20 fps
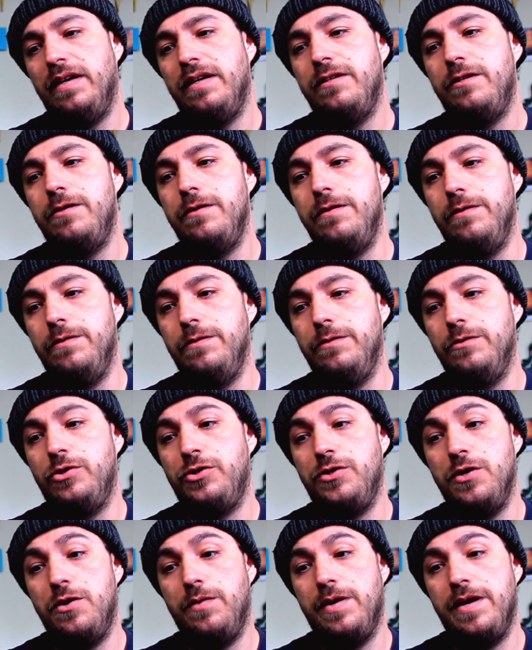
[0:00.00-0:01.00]
to
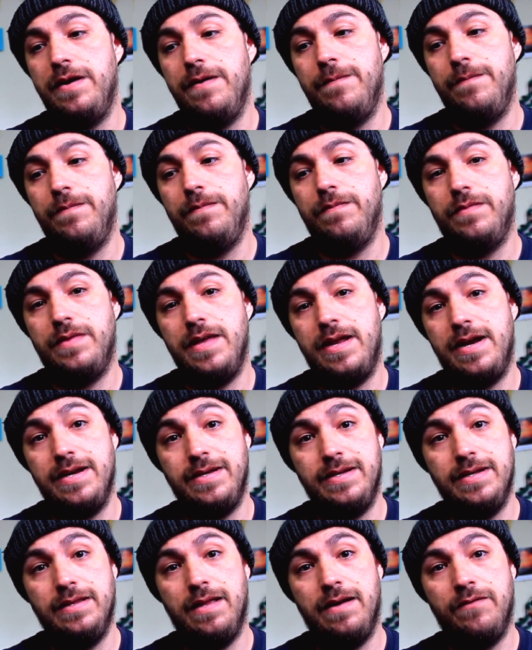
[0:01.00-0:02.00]
show him that I
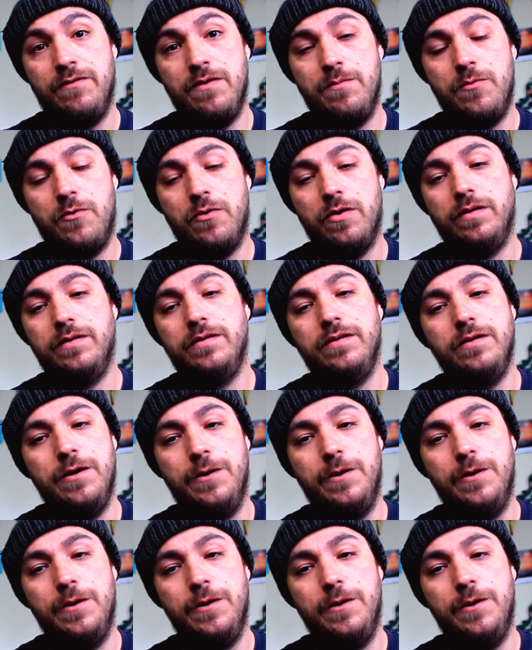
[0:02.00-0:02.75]
did love him more, you